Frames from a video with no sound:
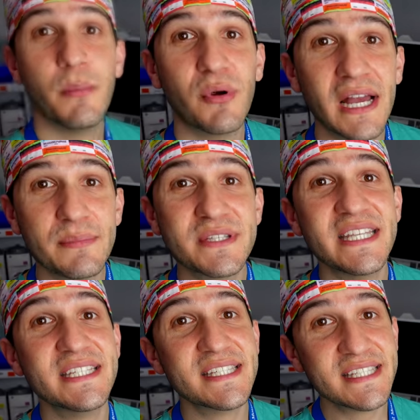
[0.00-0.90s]
Perhaps
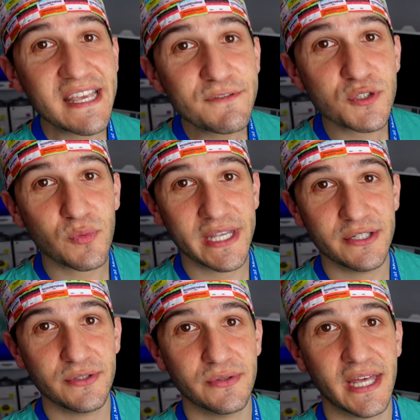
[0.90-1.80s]
the safest way to
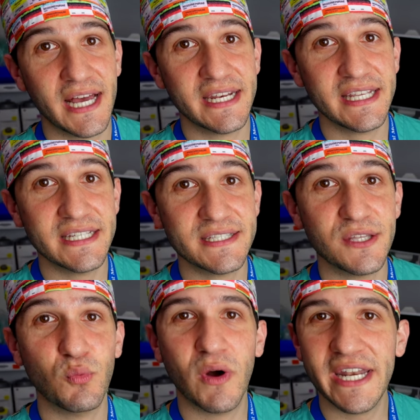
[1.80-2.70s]
do that is
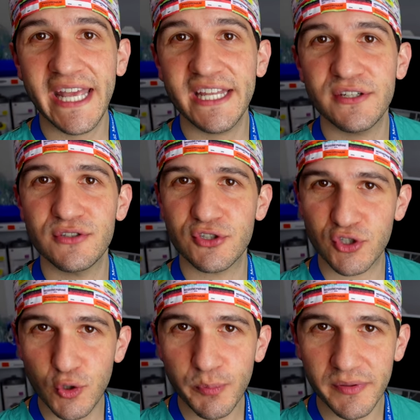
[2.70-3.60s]
the one-handed
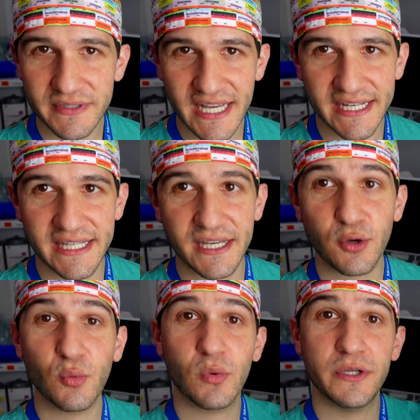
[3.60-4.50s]
scoop technique
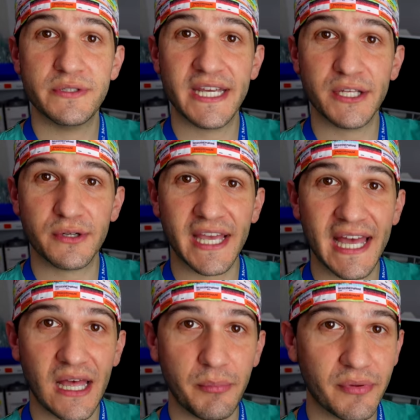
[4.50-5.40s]
where you take your
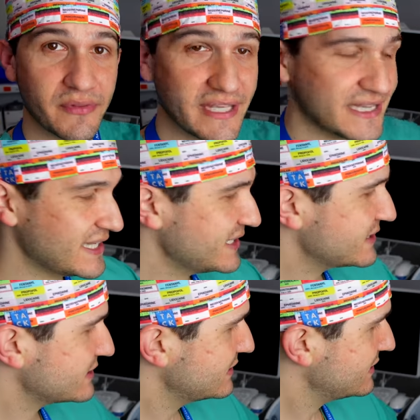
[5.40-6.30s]
cap like
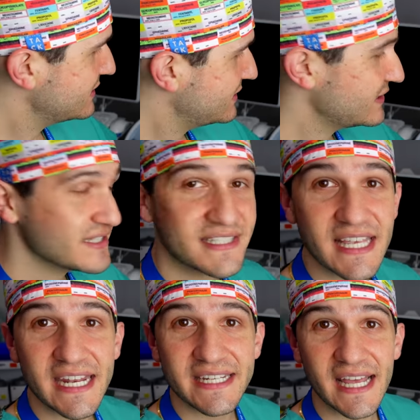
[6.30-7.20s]
this,
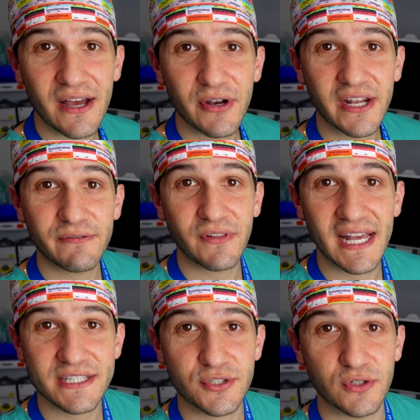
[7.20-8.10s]
set it down on a
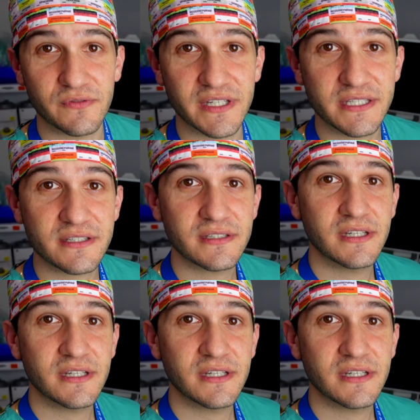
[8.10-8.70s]
flat surface,